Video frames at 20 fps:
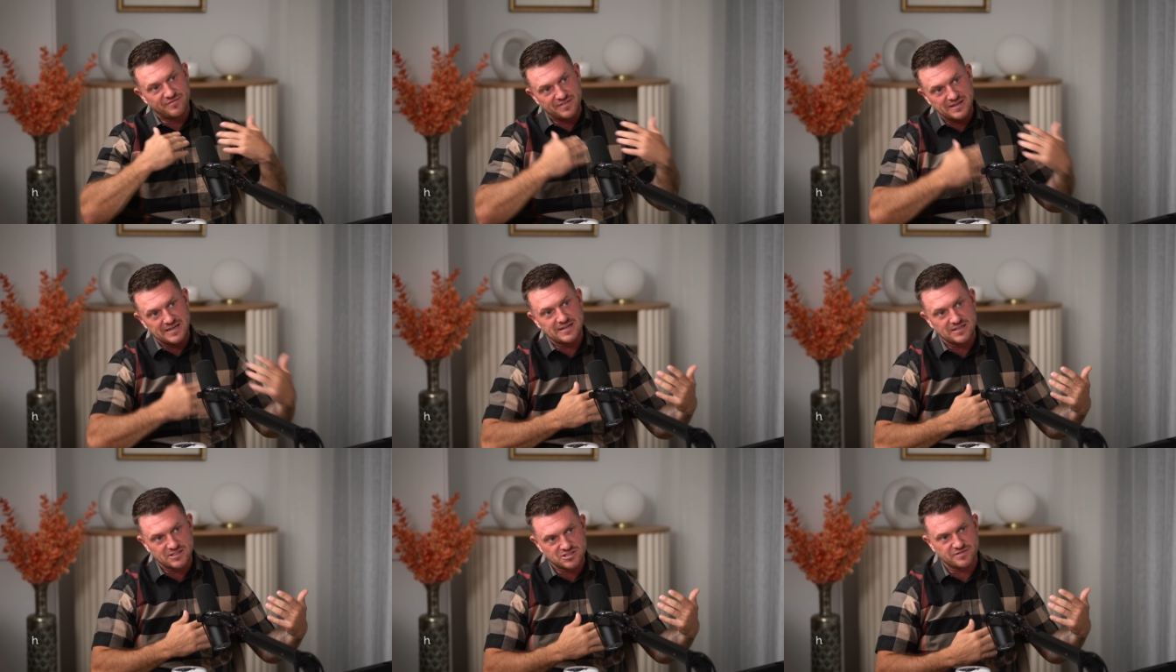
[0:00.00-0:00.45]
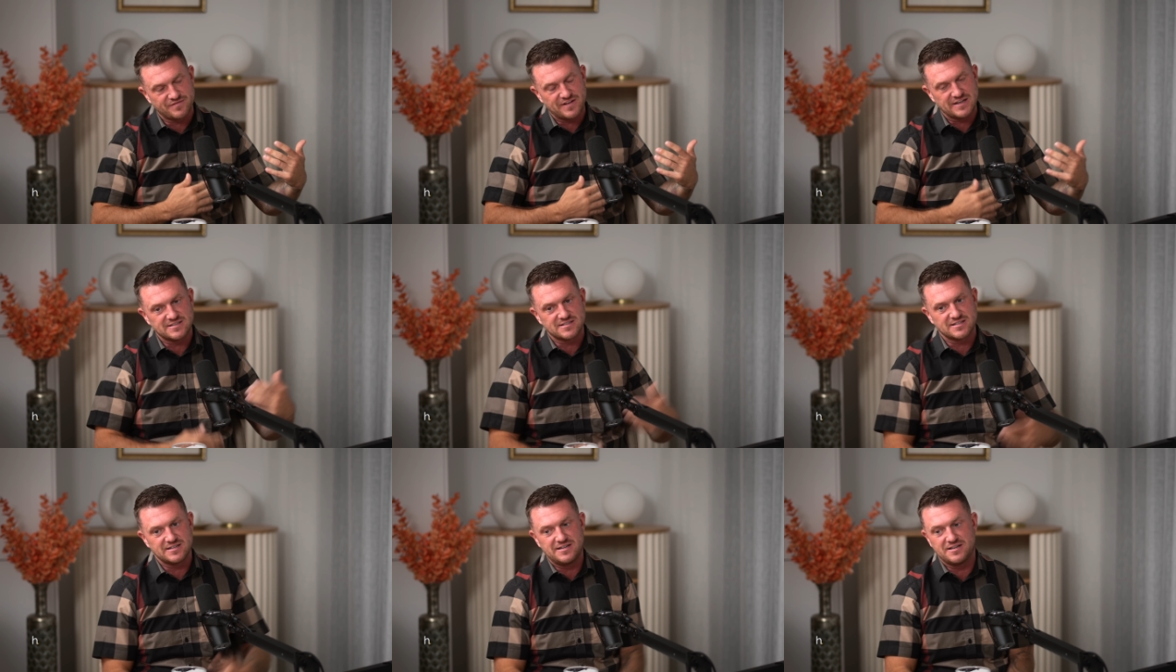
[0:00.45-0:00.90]
of the English
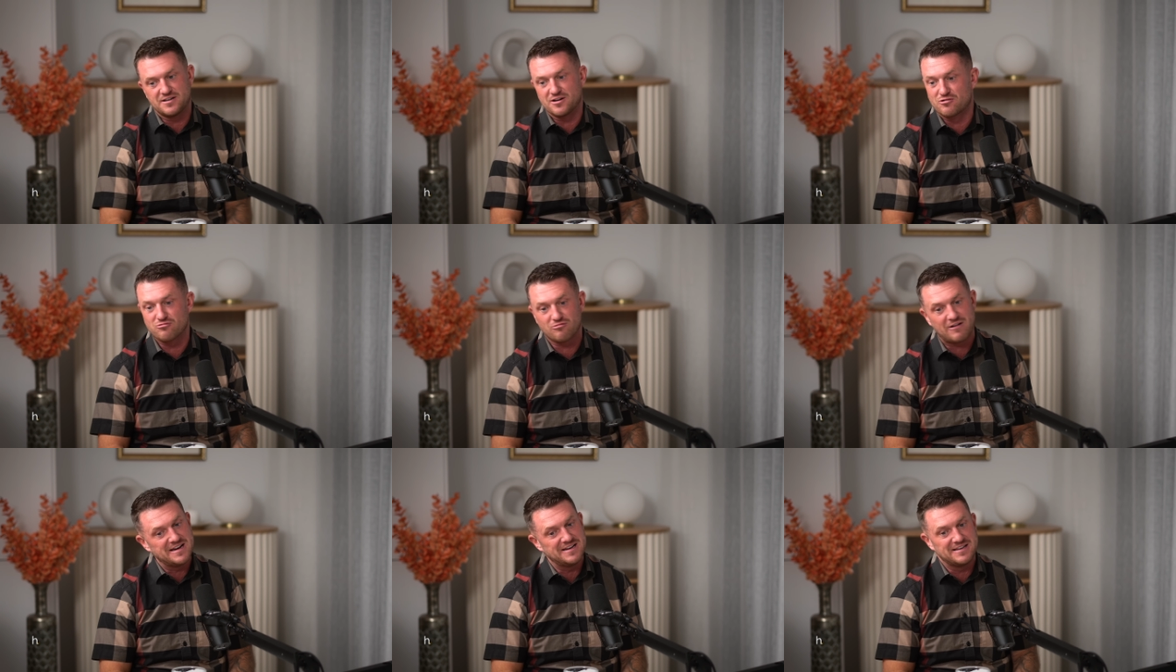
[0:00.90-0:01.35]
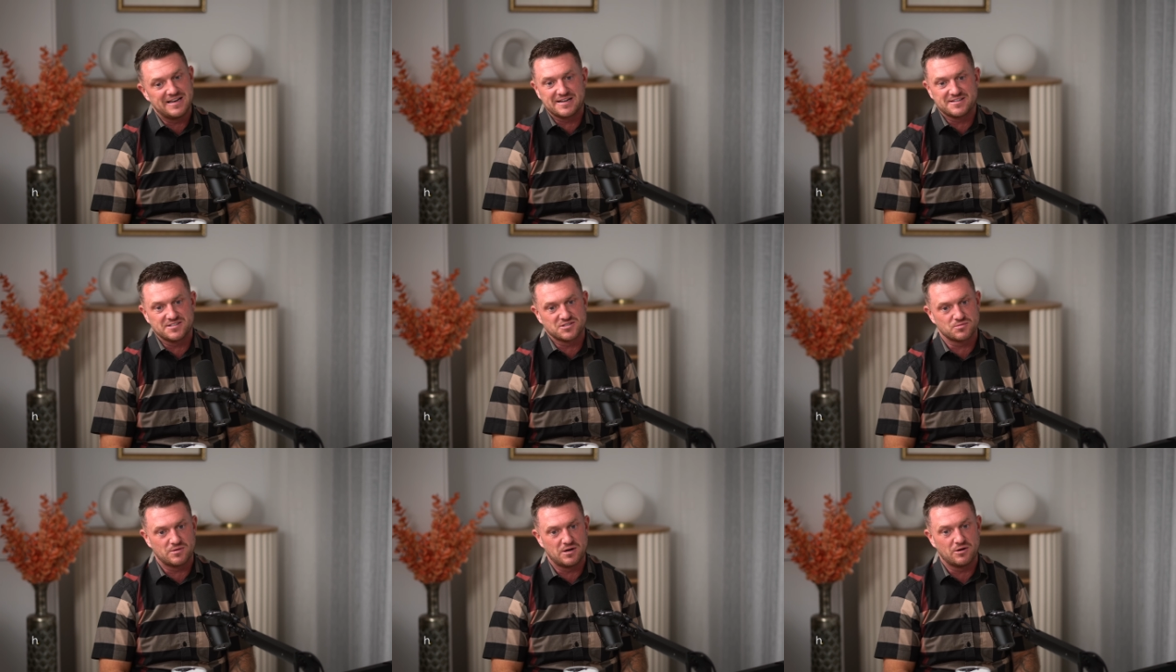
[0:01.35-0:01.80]
Defence League, a great
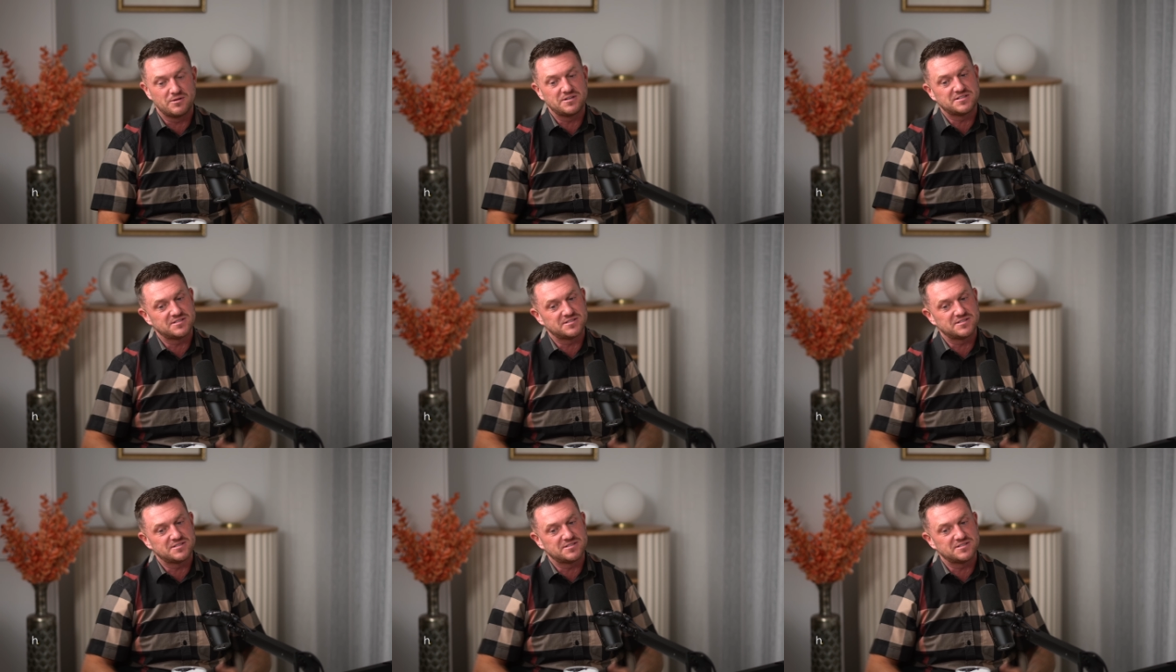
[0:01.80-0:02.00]
lad as well.